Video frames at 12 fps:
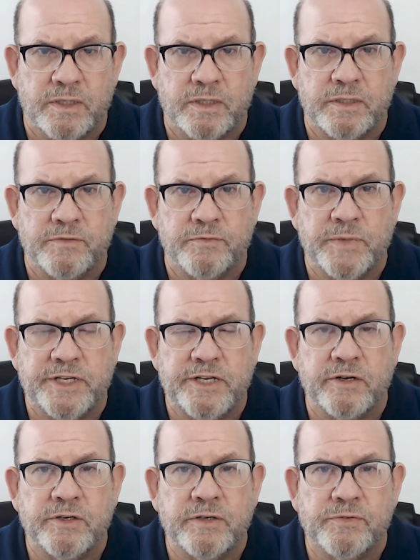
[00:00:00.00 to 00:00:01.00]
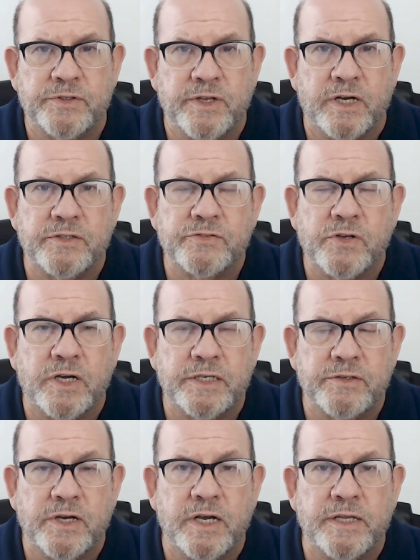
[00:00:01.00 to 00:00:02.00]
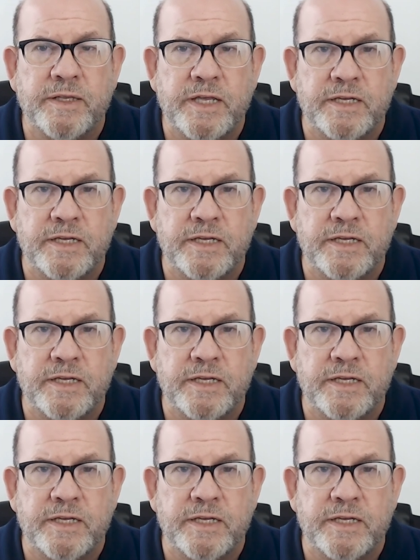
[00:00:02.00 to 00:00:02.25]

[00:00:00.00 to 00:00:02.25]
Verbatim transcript: Uh, if my caregiver dies, I die.